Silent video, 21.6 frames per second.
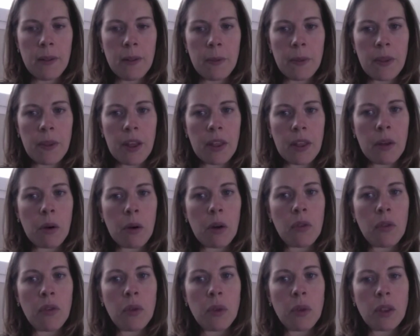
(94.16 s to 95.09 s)
Now, there are a
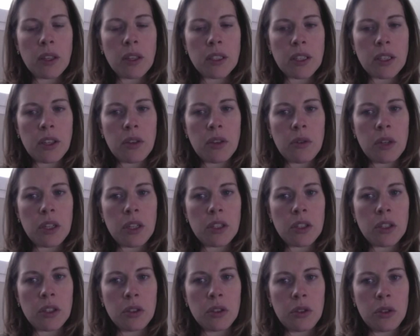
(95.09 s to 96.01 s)
few things that you need
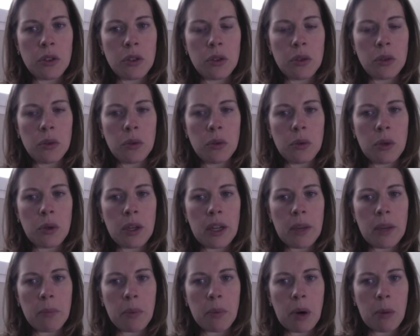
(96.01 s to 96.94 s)
to do
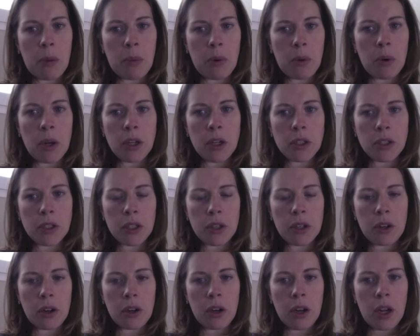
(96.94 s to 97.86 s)
in
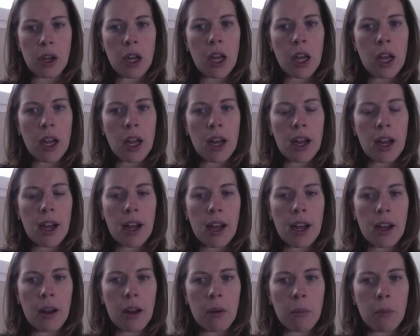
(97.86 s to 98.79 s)
preparation
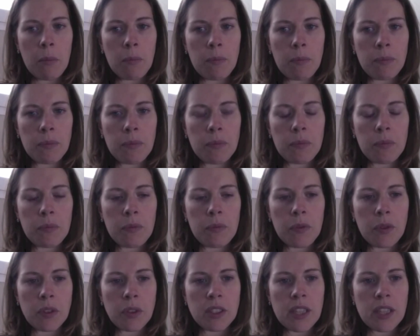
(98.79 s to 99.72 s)

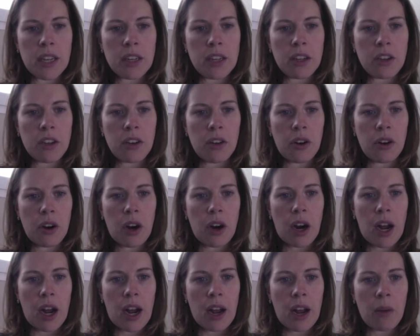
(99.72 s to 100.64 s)
for sending your
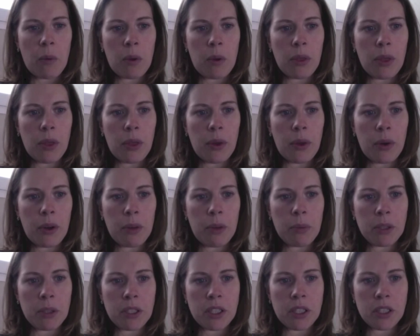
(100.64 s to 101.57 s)

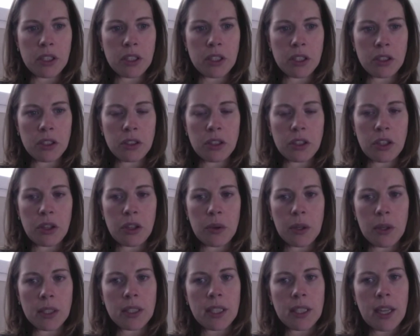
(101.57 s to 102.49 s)
I-130 petition to
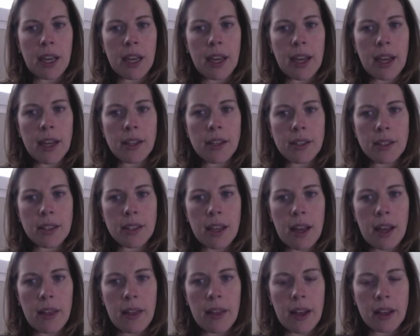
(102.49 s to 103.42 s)
USCIS,
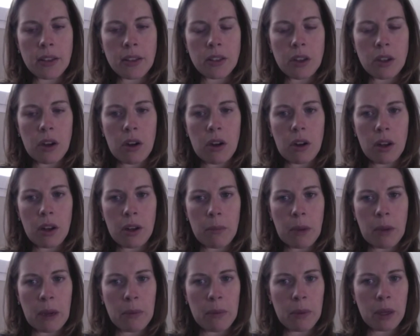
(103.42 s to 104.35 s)
and that's all in
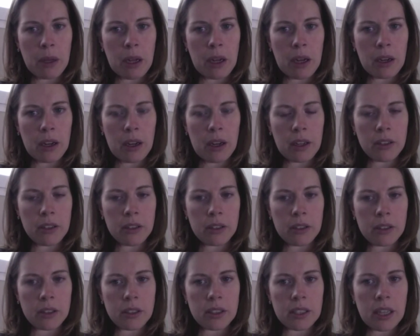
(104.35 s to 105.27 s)
my blog
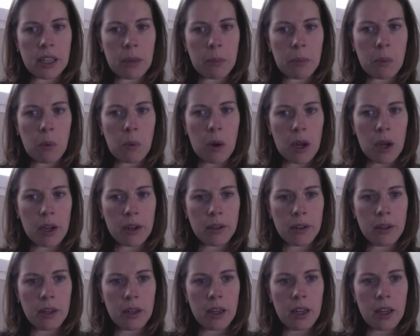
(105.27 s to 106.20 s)
under step 1.